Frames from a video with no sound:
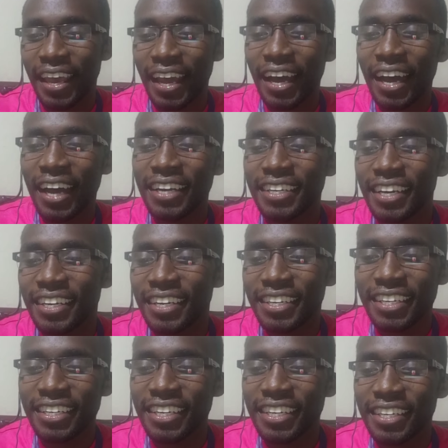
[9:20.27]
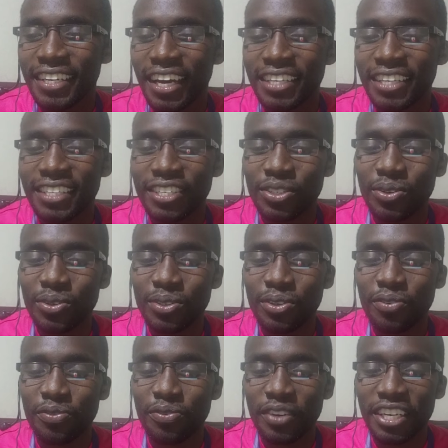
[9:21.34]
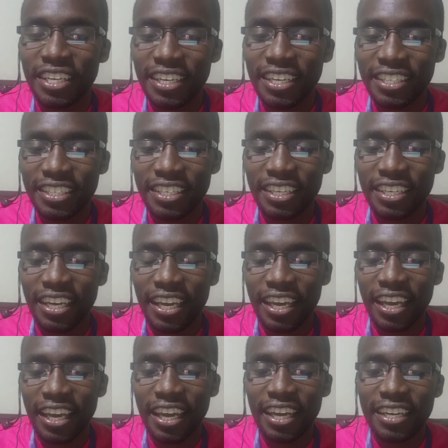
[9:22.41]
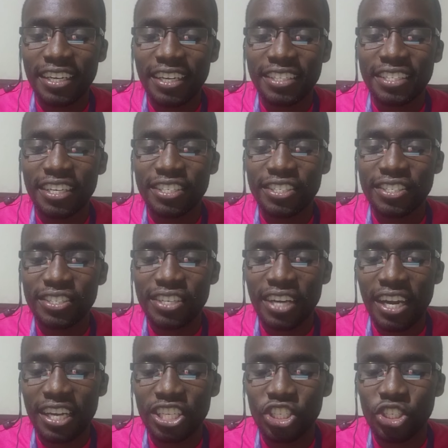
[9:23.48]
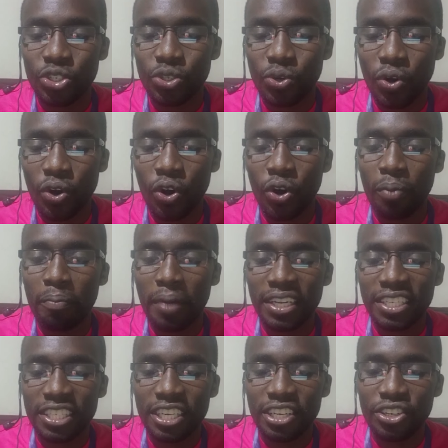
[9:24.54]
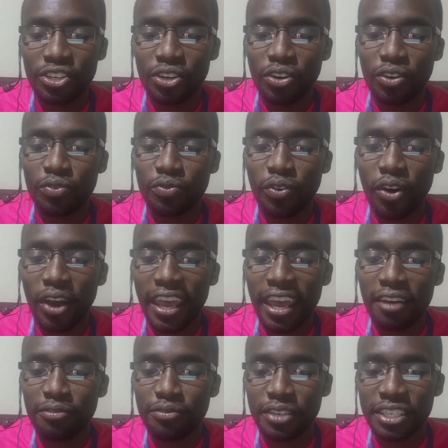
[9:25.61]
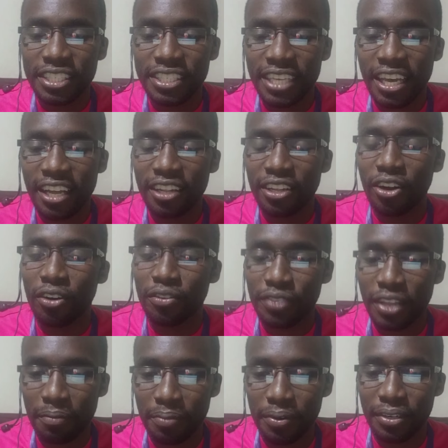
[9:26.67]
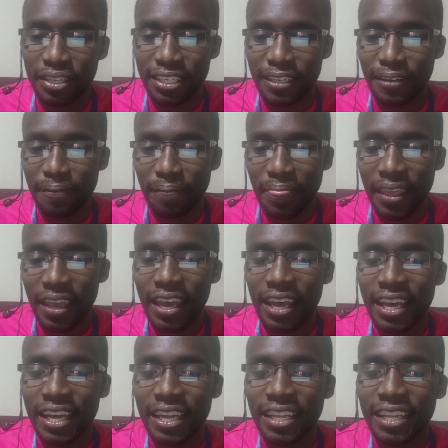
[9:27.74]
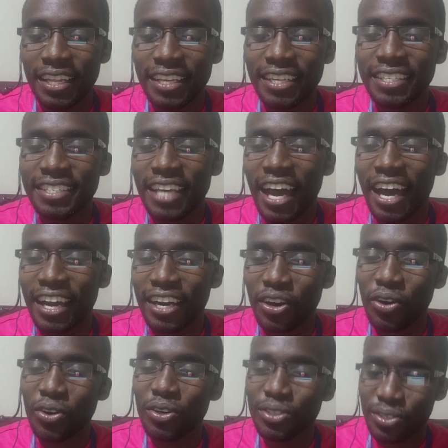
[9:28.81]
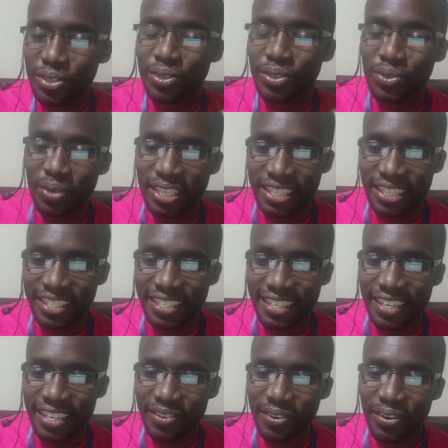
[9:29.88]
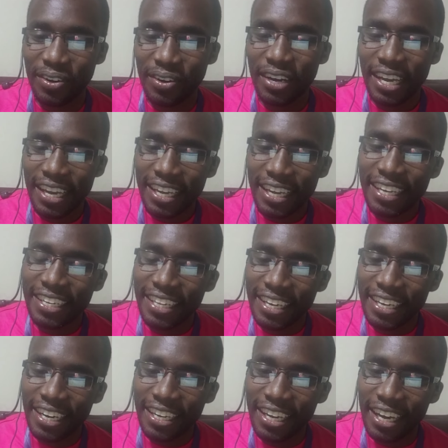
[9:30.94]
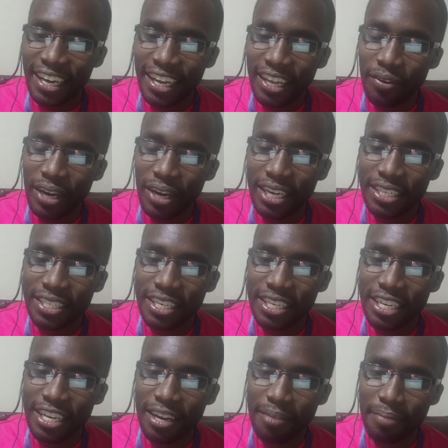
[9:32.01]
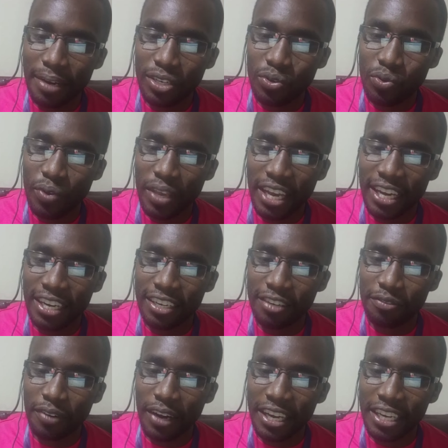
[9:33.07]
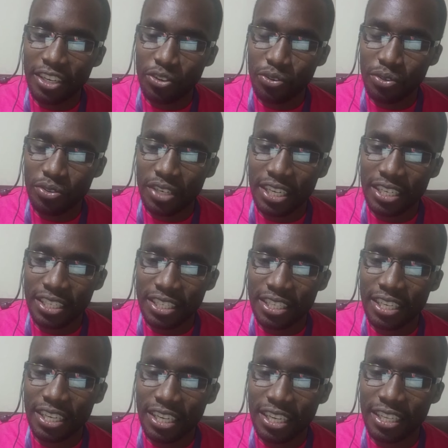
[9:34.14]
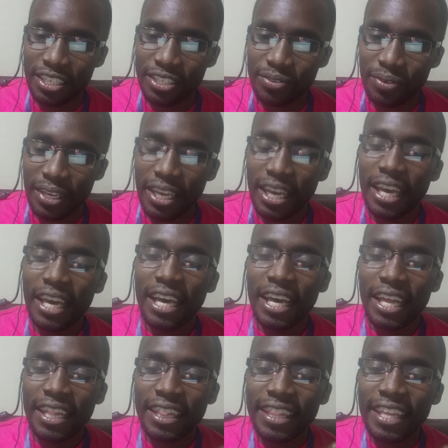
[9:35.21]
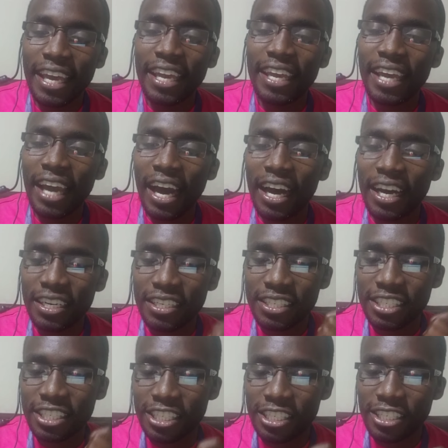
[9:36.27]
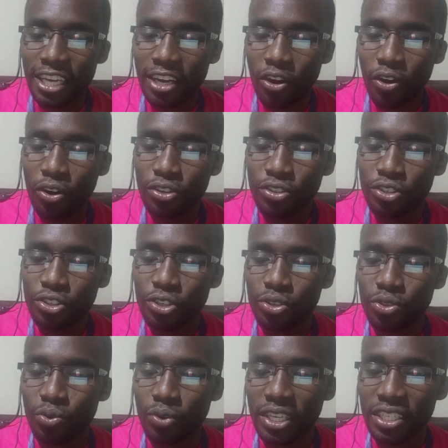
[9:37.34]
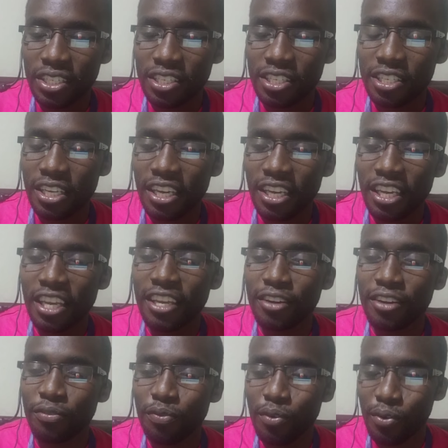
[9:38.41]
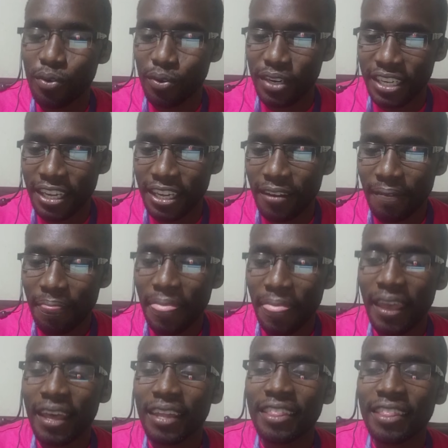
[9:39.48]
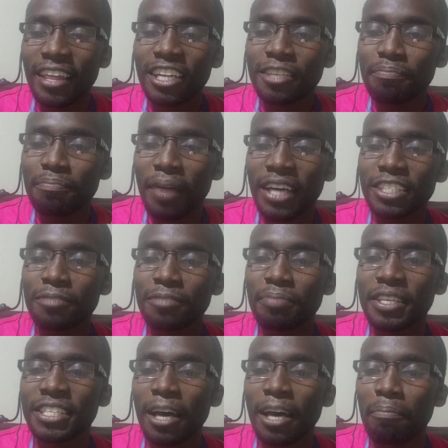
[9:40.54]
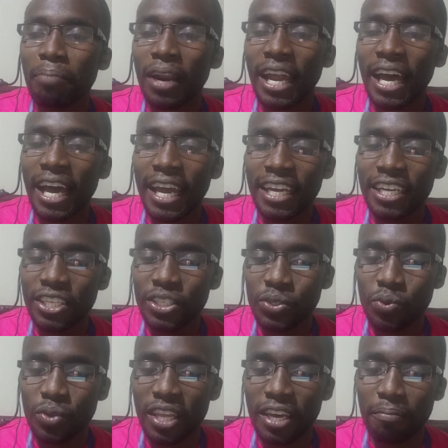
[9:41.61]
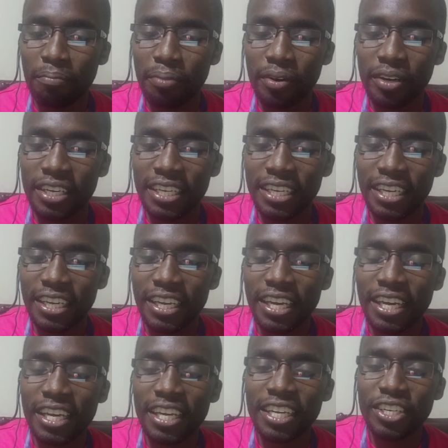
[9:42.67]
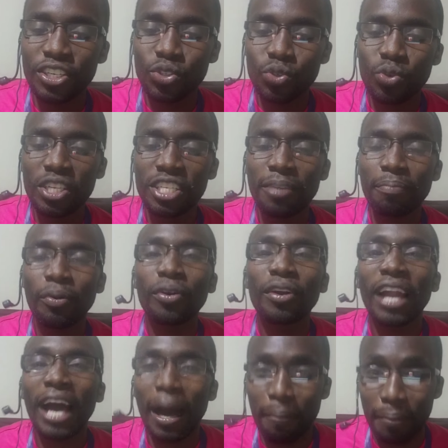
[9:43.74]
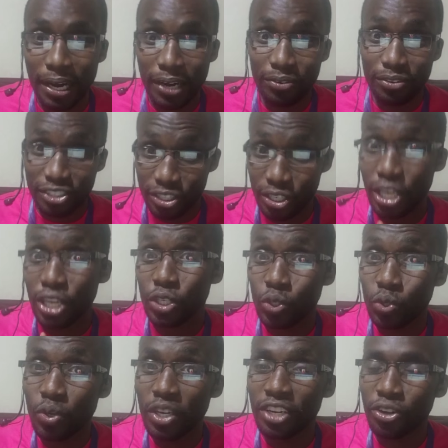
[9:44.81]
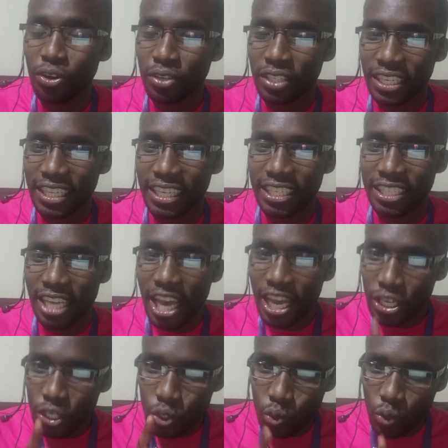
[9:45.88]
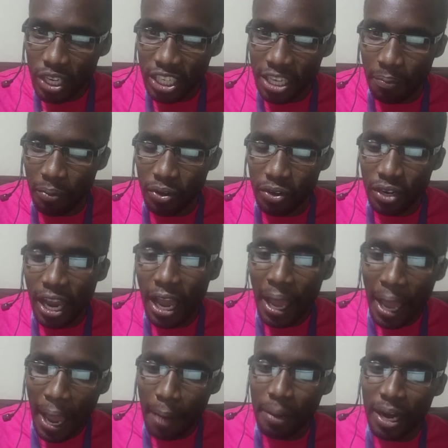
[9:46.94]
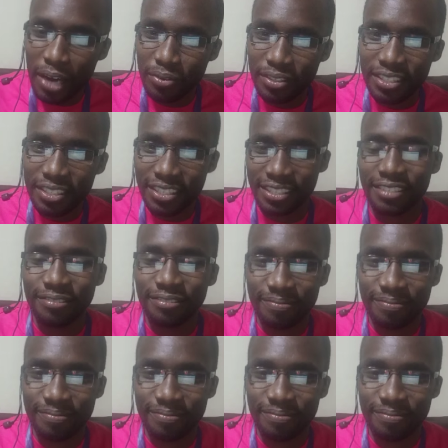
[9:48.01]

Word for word: and are needed as a source of energy and as a structural material for every cell of the body. These are constituents, you know. In, the, in other words, number two, we can define nutrients in this way. They are constituents in food that must be supplied to the body in suitable amounts. Sweet, note this, suitable amounts,